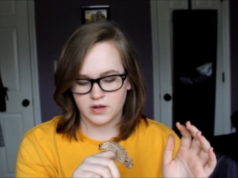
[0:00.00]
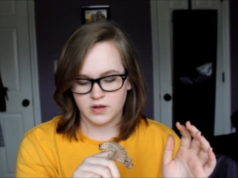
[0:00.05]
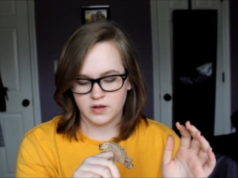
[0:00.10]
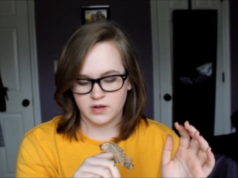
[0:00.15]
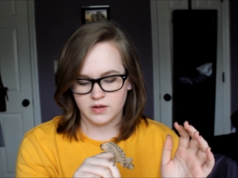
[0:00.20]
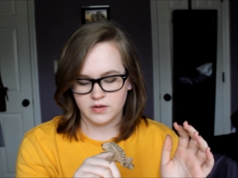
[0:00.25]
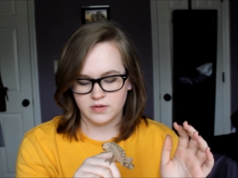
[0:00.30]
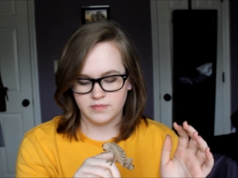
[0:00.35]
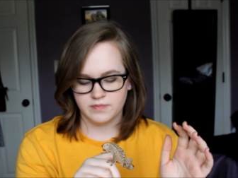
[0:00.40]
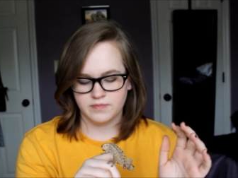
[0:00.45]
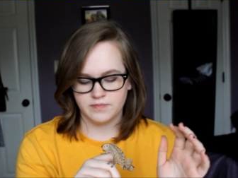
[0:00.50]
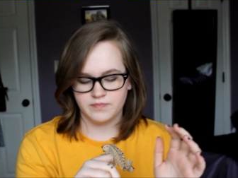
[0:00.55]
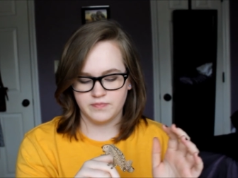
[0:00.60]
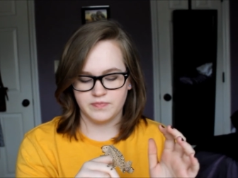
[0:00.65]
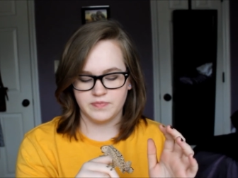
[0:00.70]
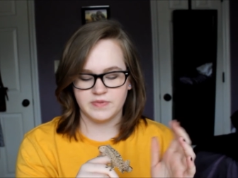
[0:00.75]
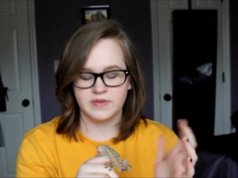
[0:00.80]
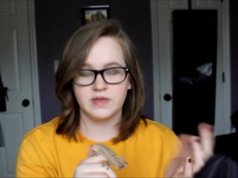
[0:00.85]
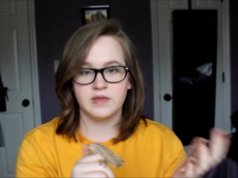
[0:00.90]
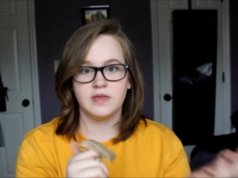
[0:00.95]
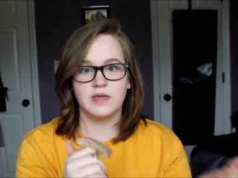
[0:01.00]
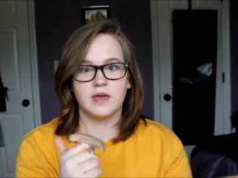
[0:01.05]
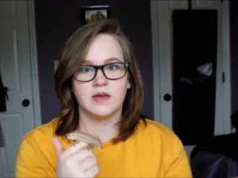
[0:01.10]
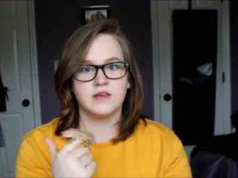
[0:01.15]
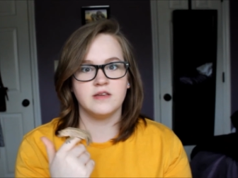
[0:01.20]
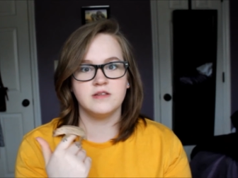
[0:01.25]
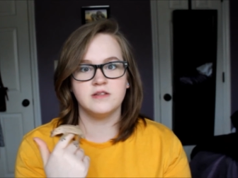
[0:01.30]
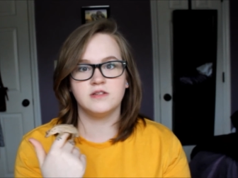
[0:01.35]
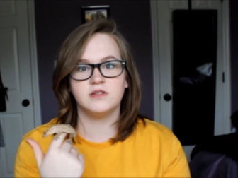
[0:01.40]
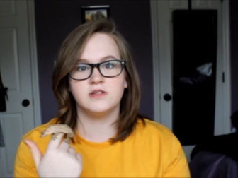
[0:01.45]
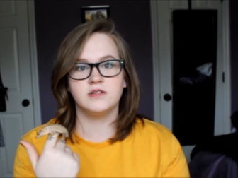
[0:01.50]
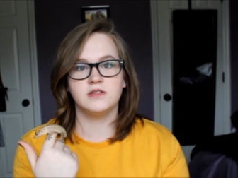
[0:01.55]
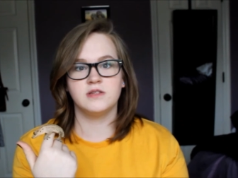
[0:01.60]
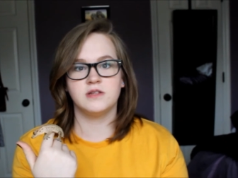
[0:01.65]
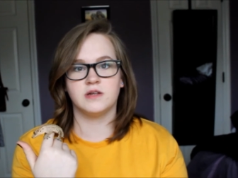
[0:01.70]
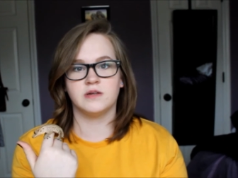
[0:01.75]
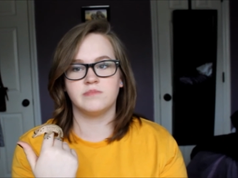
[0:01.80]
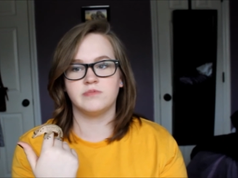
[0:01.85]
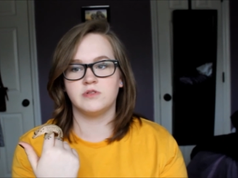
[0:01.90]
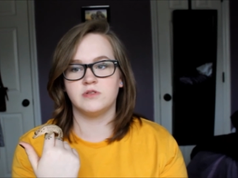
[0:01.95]
Yeah, he's just
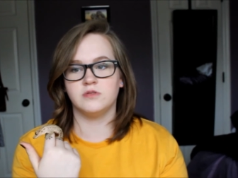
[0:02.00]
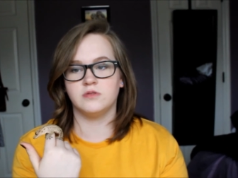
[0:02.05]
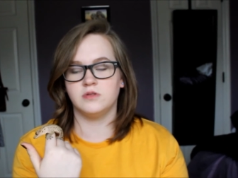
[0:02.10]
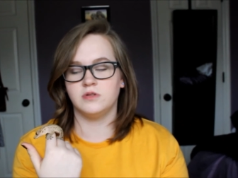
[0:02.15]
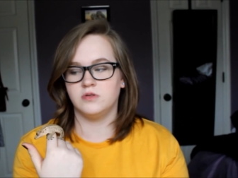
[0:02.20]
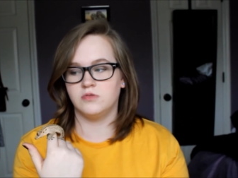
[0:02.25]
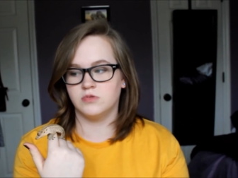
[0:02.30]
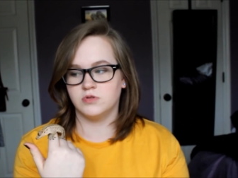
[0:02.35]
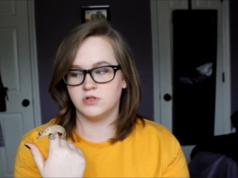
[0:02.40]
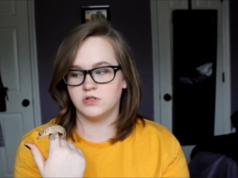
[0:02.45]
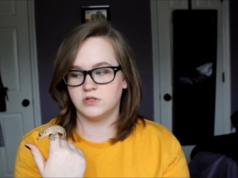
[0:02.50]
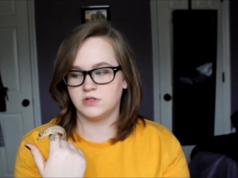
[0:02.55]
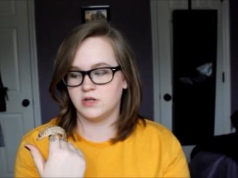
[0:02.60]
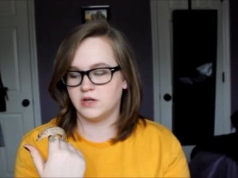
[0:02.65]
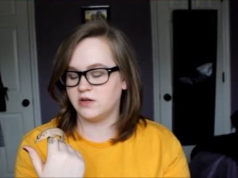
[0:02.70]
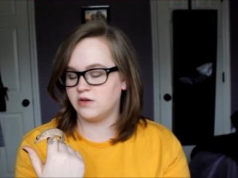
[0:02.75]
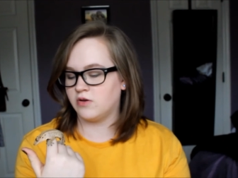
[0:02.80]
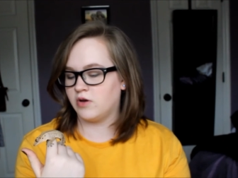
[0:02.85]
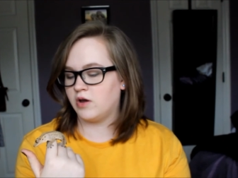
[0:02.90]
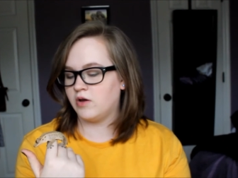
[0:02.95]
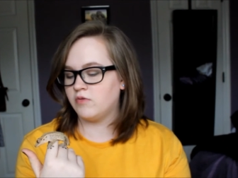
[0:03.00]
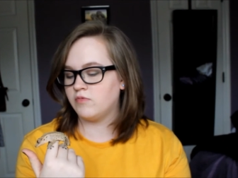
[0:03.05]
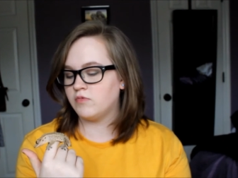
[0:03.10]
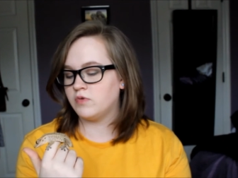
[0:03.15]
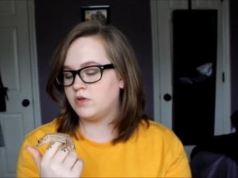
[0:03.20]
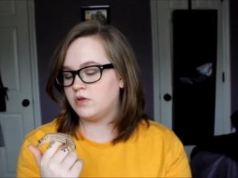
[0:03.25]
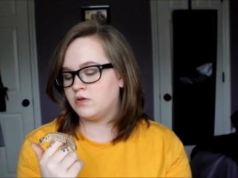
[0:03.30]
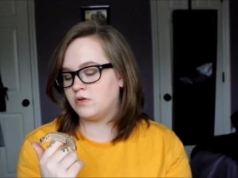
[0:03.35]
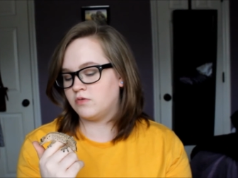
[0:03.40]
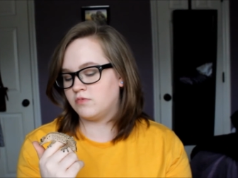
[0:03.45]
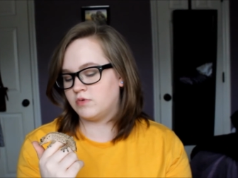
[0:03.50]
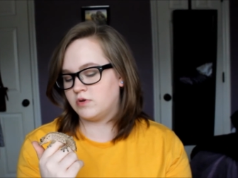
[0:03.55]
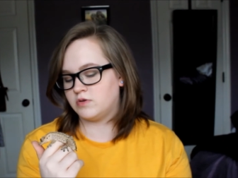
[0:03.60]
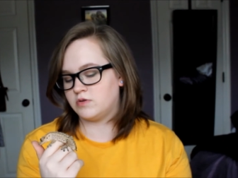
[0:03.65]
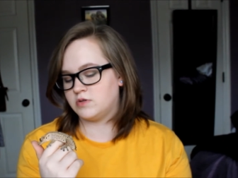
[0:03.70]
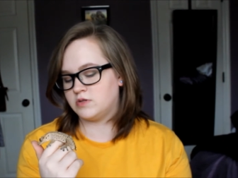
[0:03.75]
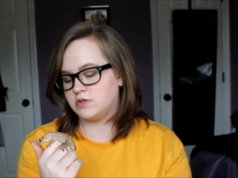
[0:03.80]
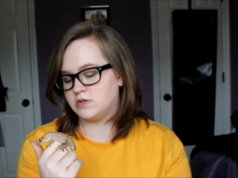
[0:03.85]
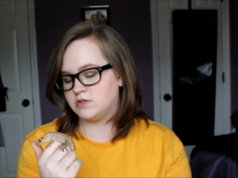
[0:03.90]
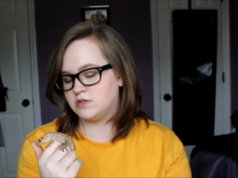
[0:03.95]
an absolutely gorgeous gecko. I don't really know what
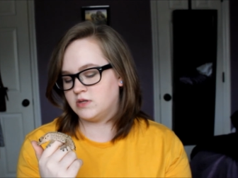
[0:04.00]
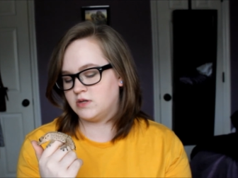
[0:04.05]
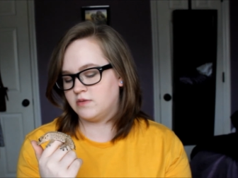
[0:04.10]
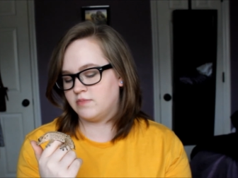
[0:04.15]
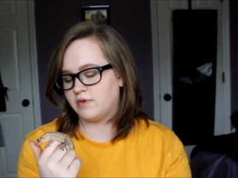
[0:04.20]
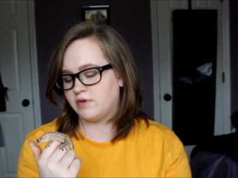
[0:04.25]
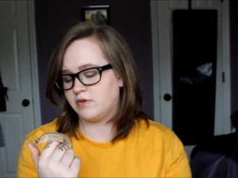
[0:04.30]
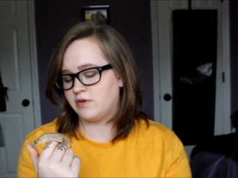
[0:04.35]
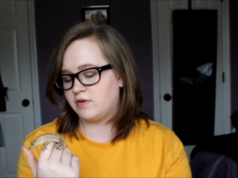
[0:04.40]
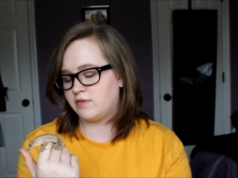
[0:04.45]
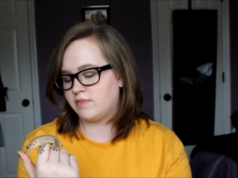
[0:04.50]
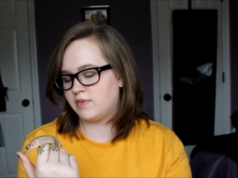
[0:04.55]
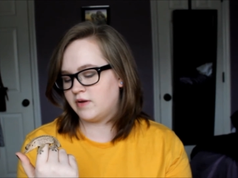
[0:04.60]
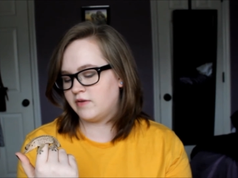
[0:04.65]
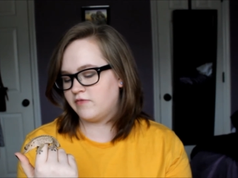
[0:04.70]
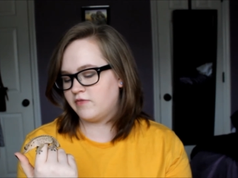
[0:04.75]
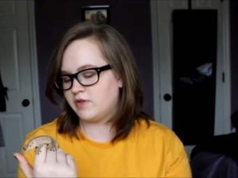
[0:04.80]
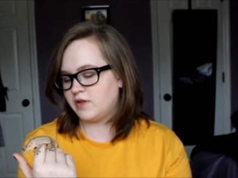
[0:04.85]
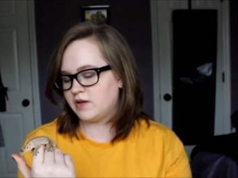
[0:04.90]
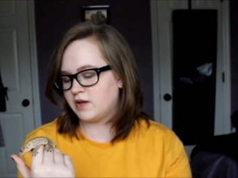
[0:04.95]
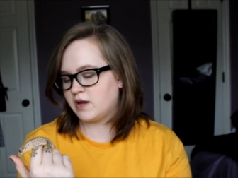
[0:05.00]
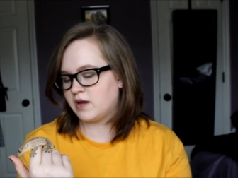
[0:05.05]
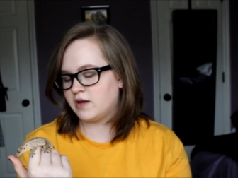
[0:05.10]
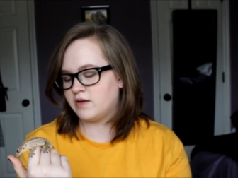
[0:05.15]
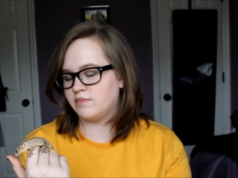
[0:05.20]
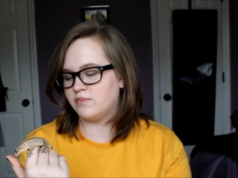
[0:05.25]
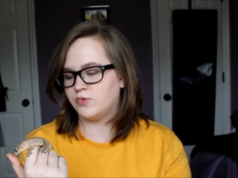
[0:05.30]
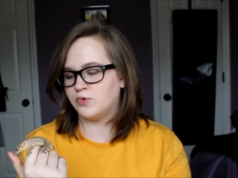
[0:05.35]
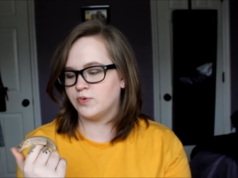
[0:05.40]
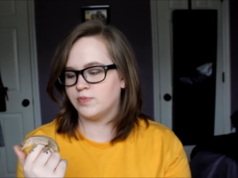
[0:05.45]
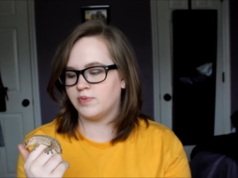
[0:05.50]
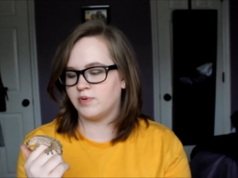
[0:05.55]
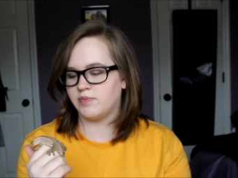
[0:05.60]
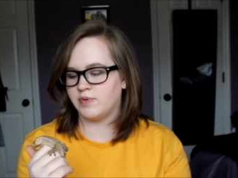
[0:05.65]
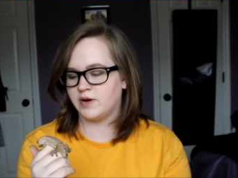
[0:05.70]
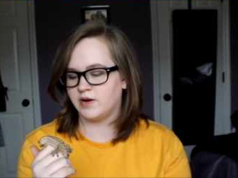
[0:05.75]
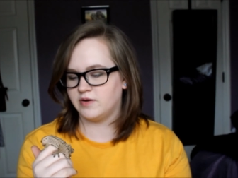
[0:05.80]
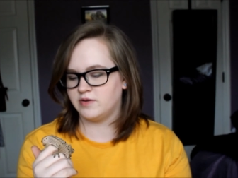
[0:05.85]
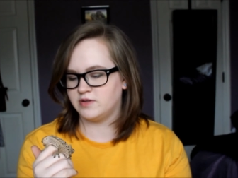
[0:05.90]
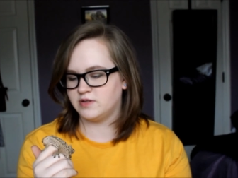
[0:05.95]
else to say about him. I feel like I had more
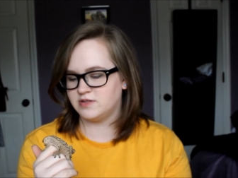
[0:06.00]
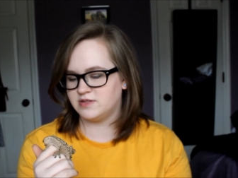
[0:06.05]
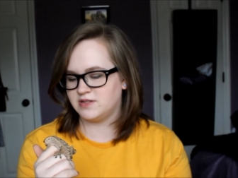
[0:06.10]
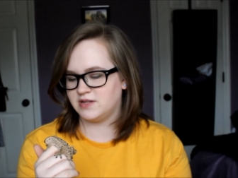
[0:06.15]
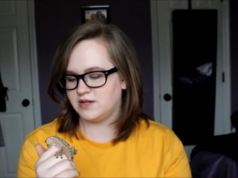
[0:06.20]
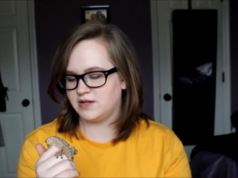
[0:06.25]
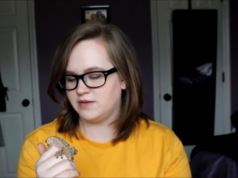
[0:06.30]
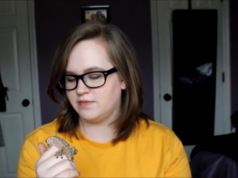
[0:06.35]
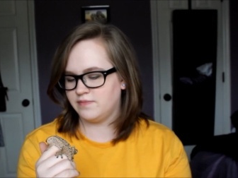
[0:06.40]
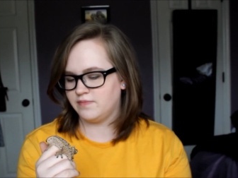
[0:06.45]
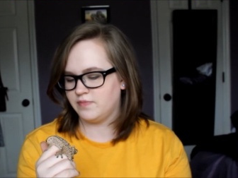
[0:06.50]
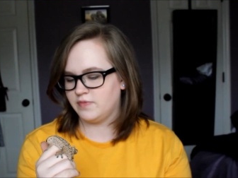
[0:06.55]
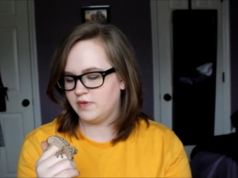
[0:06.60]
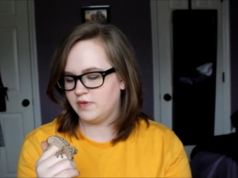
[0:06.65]
prepared to say.